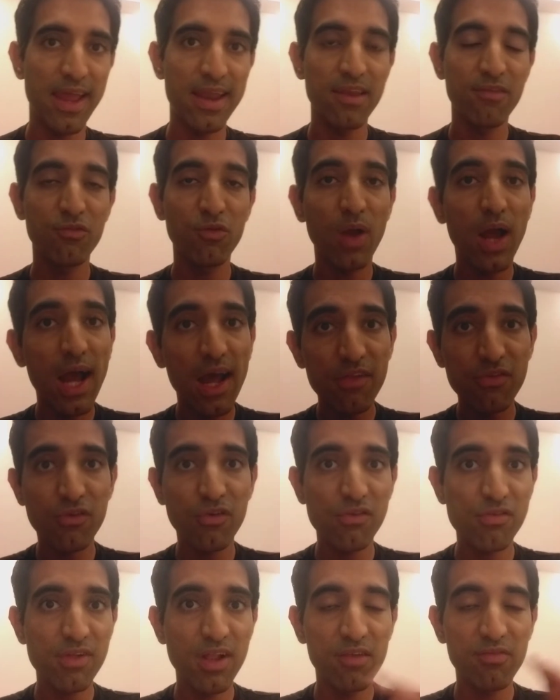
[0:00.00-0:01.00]
And if you ask
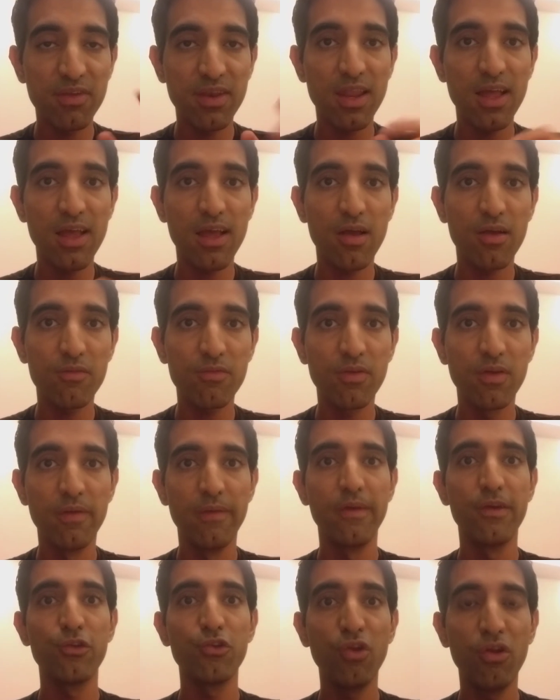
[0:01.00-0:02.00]
yourself enough,
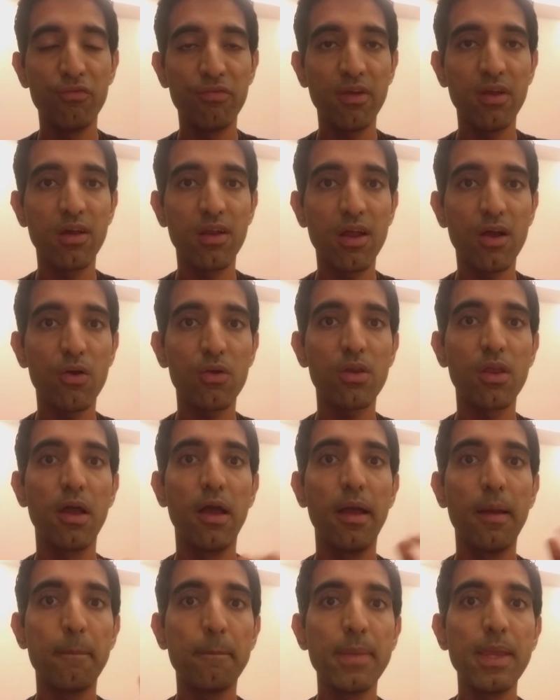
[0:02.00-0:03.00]
you'll figure out
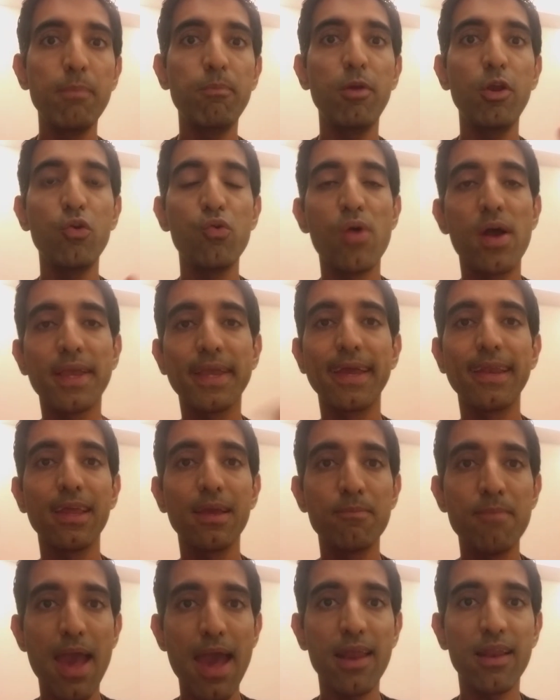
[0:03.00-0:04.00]
people who are
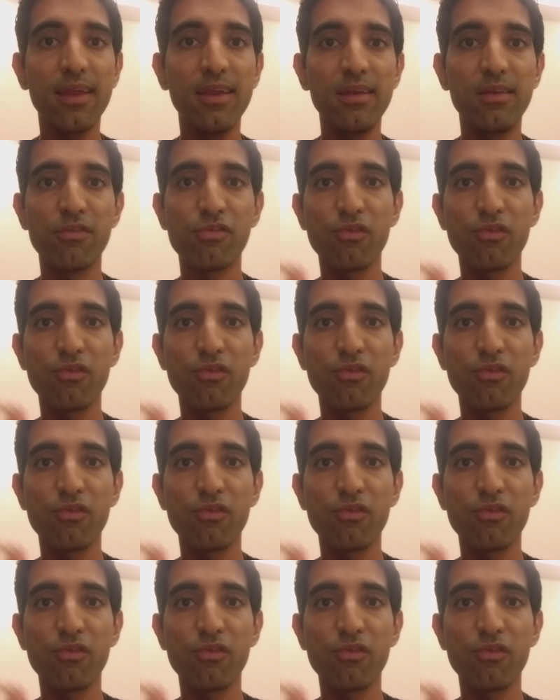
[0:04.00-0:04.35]
getting married.